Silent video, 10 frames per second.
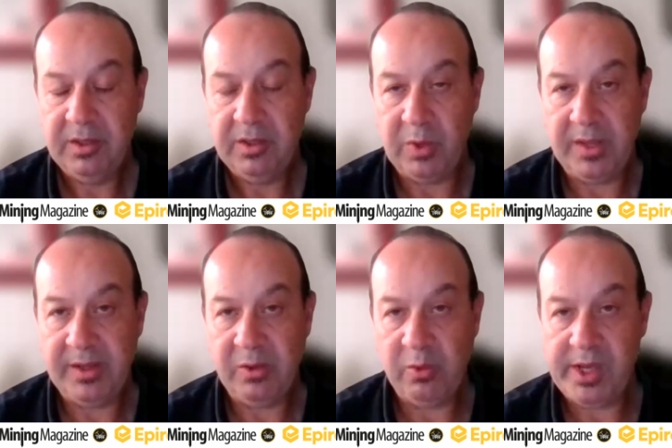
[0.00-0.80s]
the one
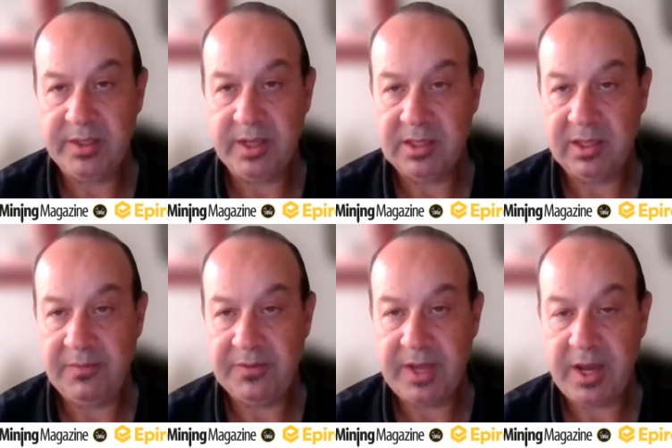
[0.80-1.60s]
that always gets
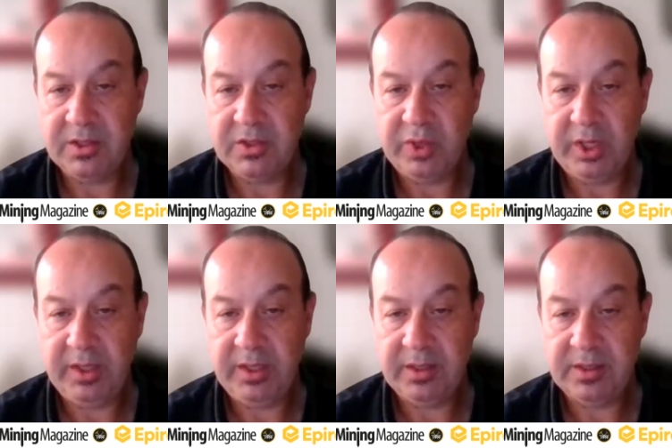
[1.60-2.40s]
left out is really
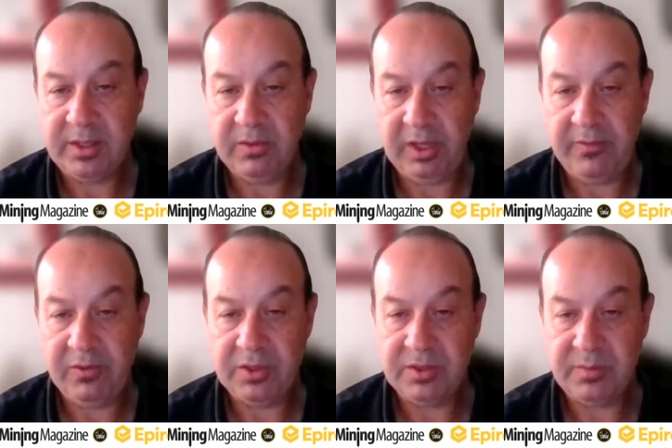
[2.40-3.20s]
their skill
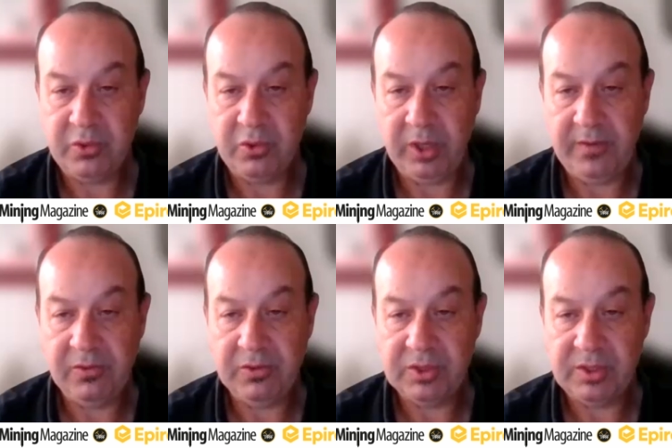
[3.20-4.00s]
levels and support
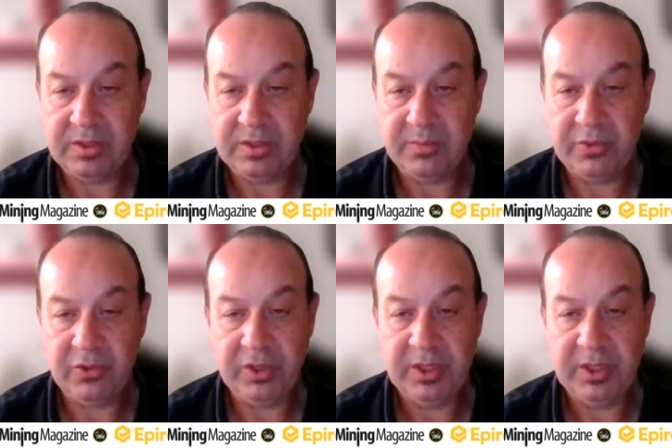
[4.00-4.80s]
levels to
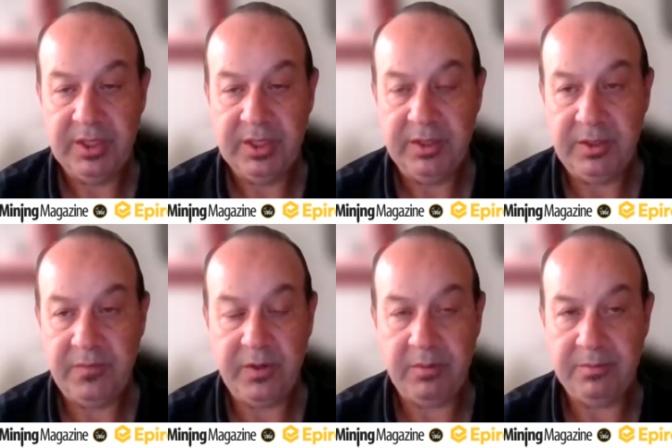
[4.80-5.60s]
support the
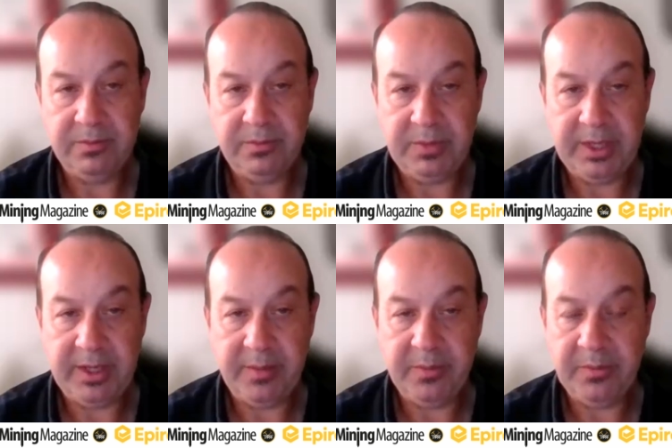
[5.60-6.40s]
different
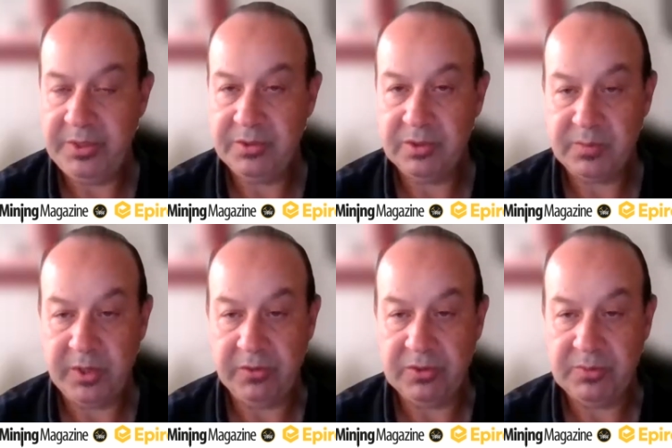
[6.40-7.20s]
um, business
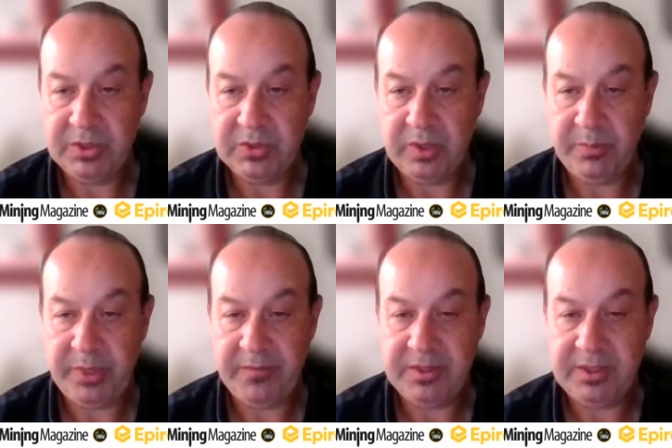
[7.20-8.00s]
models between
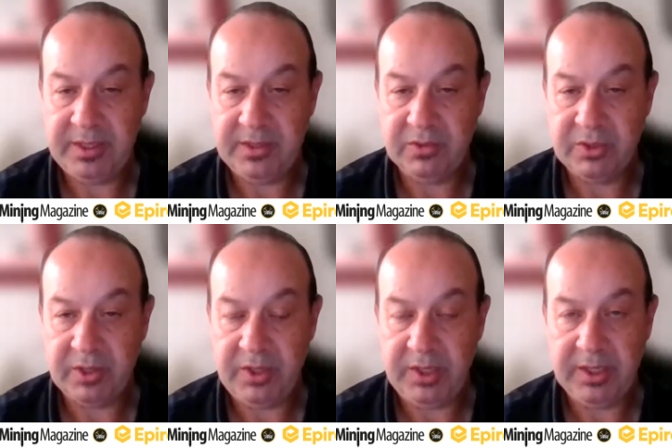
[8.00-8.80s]
BEV and Diesel. So
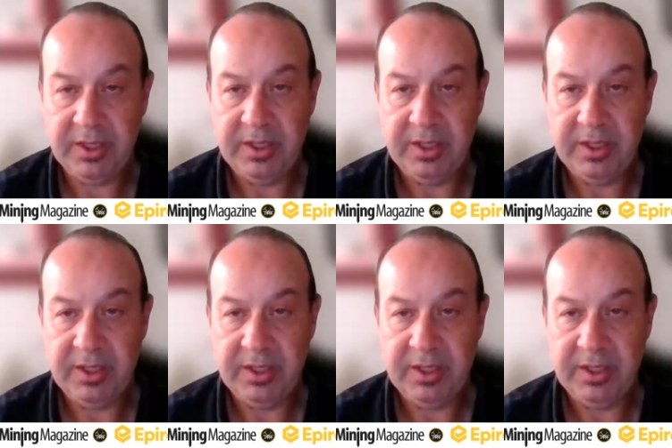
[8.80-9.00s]
I think